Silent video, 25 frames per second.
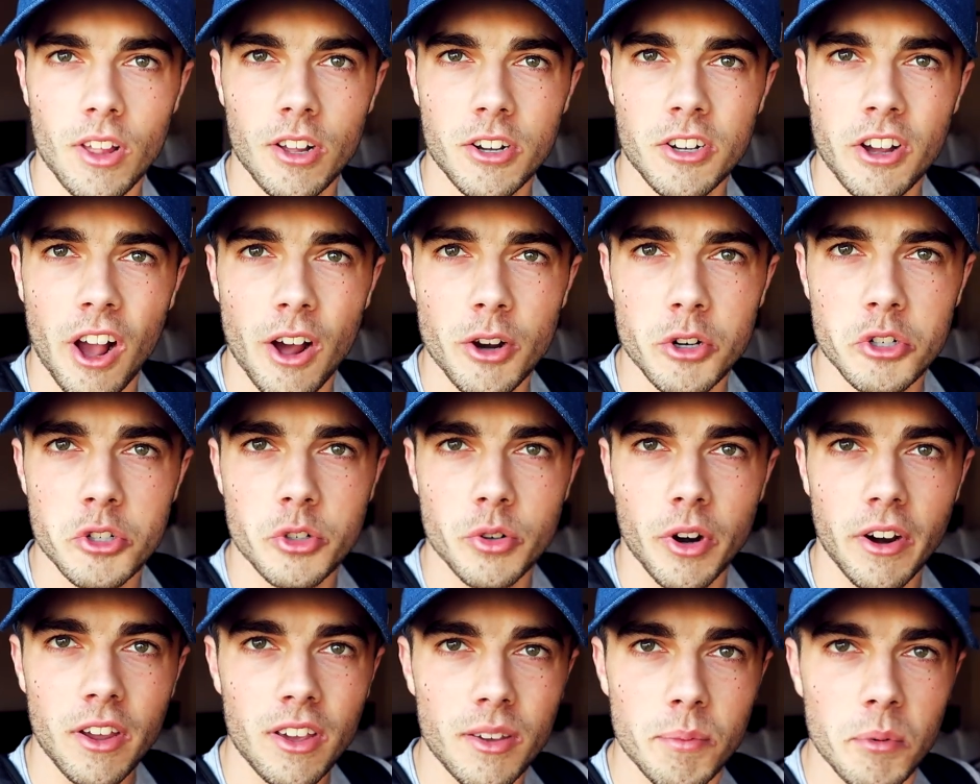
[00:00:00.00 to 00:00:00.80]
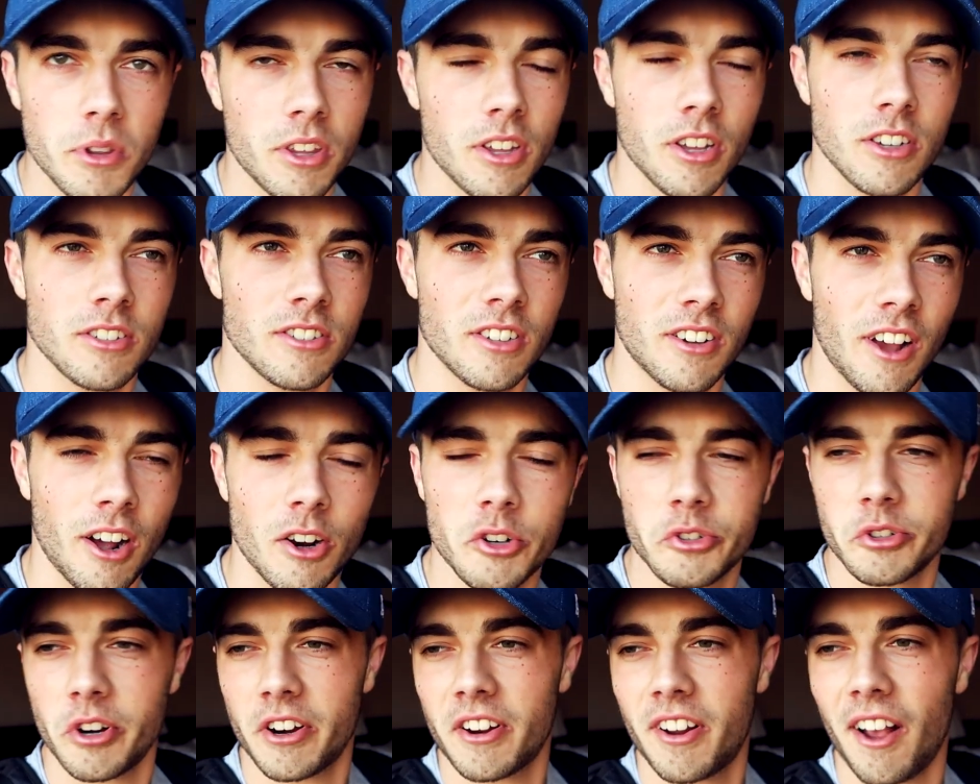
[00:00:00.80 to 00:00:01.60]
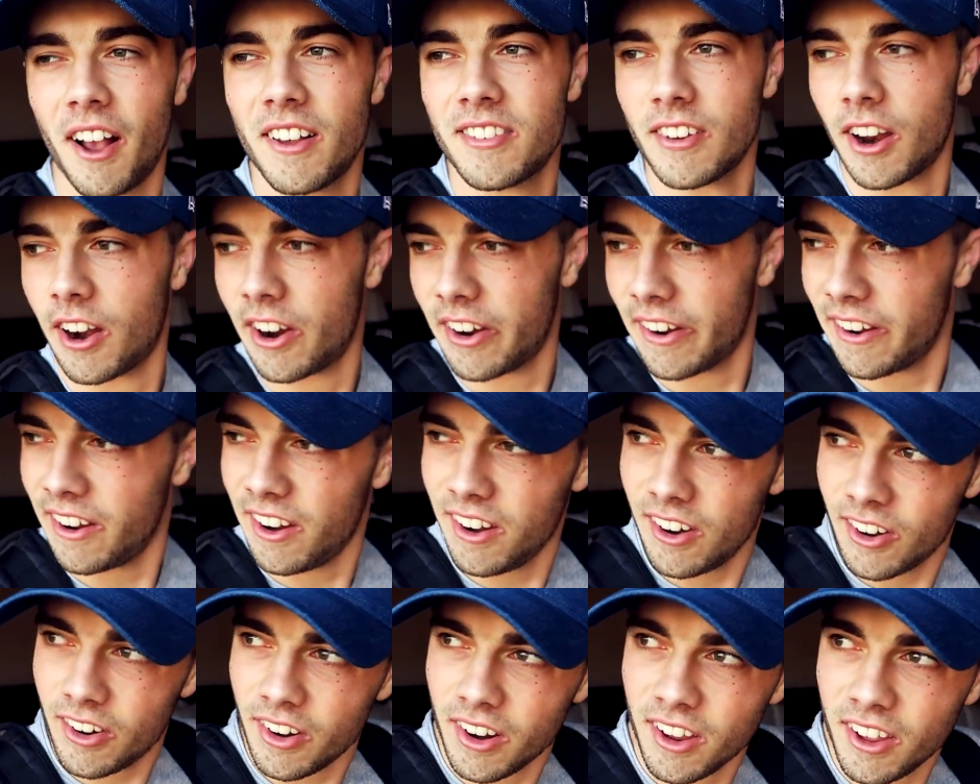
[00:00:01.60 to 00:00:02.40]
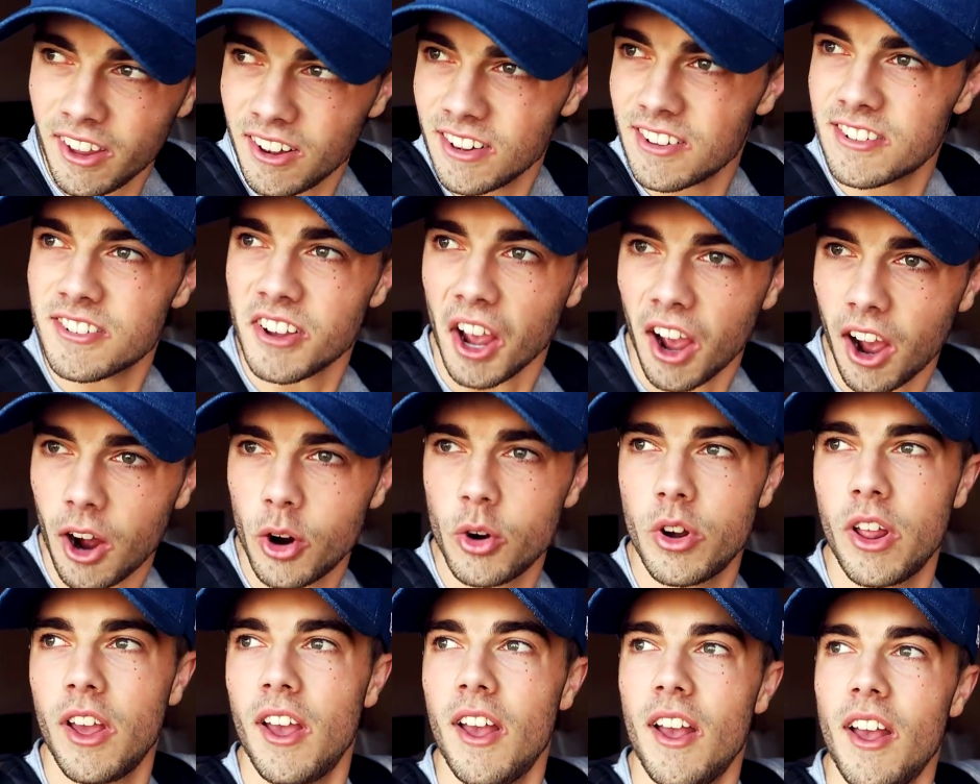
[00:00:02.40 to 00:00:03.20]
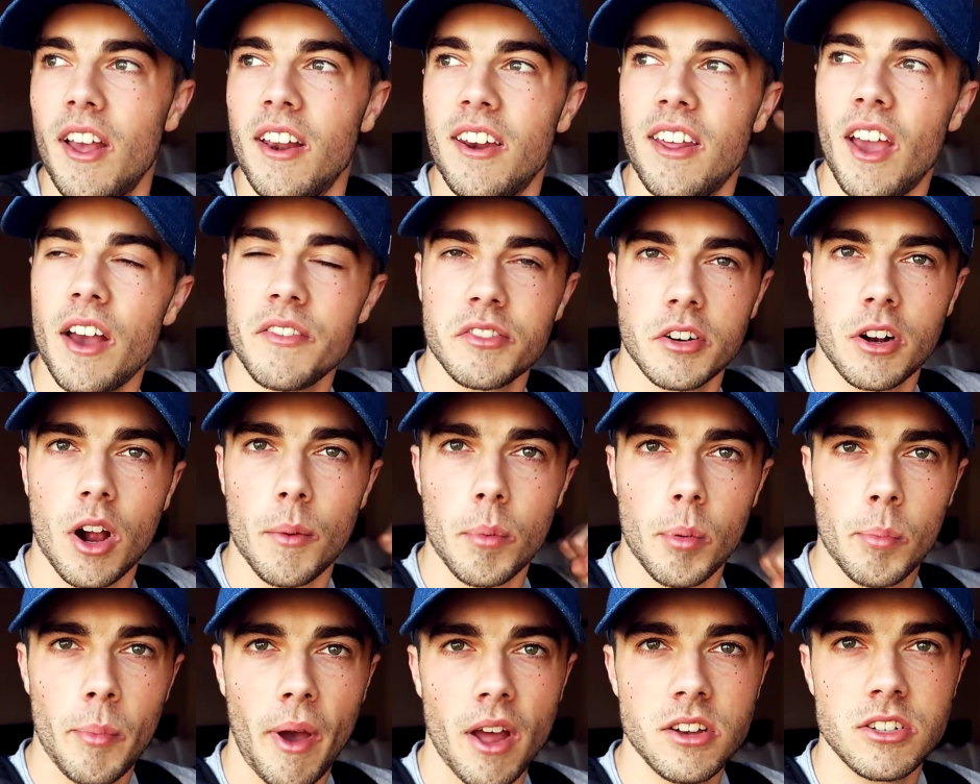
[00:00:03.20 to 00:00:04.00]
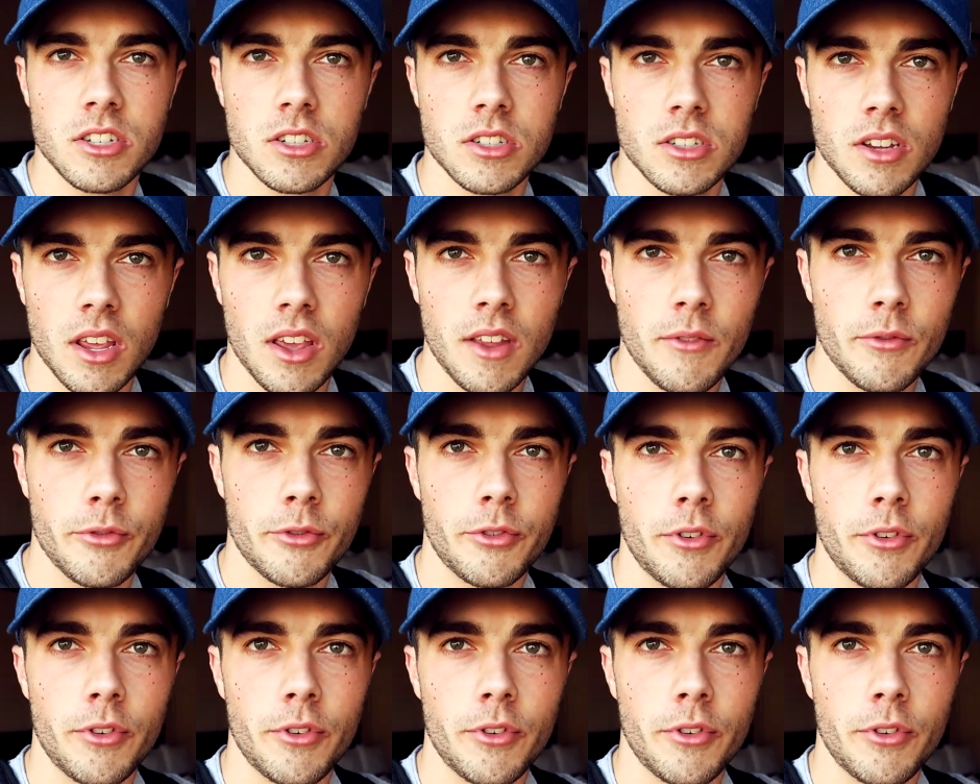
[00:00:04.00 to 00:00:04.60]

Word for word: Counter-Strike because the Counter-Strike guys are here in town. They have a couple matches in